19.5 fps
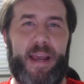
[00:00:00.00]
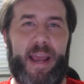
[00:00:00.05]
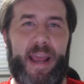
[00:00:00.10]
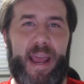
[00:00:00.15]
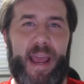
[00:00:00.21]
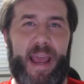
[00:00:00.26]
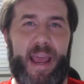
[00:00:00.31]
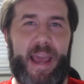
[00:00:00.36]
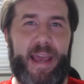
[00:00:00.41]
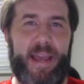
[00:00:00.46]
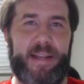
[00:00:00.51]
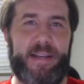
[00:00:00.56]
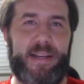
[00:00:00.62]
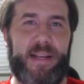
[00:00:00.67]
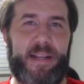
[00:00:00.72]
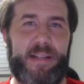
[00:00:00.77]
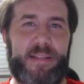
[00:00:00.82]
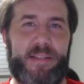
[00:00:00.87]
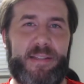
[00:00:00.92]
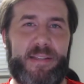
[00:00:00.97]
and
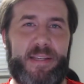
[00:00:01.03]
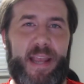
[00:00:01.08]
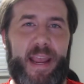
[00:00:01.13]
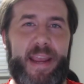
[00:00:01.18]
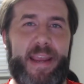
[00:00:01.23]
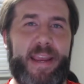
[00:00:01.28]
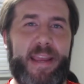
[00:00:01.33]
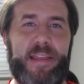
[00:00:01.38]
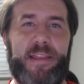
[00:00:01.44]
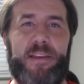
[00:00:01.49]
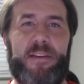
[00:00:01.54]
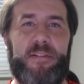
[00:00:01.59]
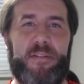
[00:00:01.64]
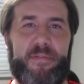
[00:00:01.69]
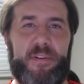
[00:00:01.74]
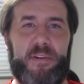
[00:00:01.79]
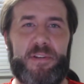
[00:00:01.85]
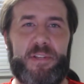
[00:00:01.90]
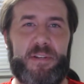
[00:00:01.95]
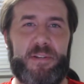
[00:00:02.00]
taking the
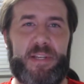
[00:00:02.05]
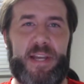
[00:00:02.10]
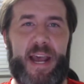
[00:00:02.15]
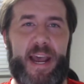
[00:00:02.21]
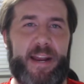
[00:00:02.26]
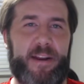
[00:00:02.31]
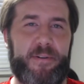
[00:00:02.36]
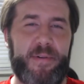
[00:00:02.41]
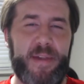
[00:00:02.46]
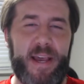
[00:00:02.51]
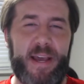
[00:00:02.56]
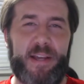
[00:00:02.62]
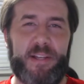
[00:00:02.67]
Universal title.